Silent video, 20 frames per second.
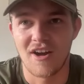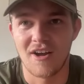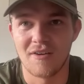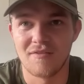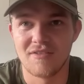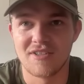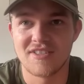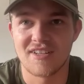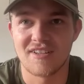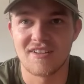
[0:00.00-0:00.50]

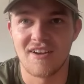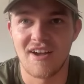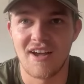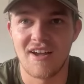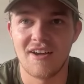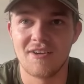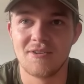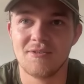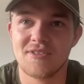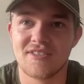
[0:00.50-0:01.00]
Obviously, like
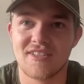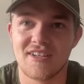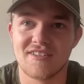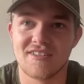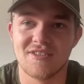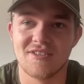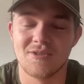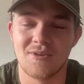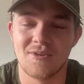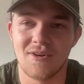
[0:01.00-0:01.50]
I used to
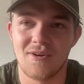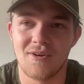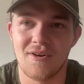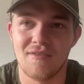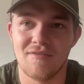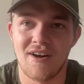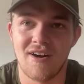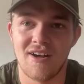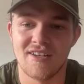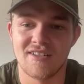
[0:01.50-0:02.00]
listen to a lot of
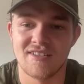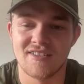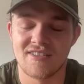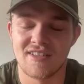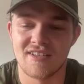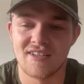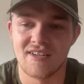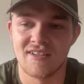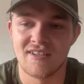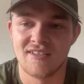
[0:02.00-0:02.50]
artists,
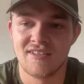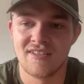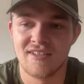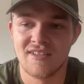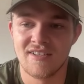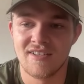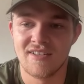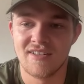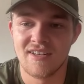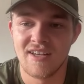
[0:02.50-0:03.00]

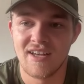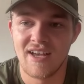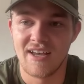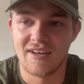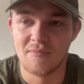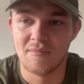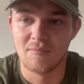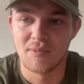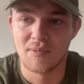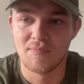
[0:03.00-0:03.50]

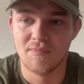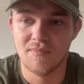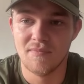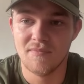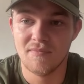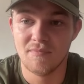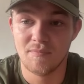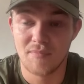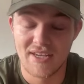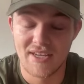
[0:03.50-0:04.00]
and
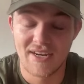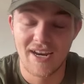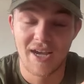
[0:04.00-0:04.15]
being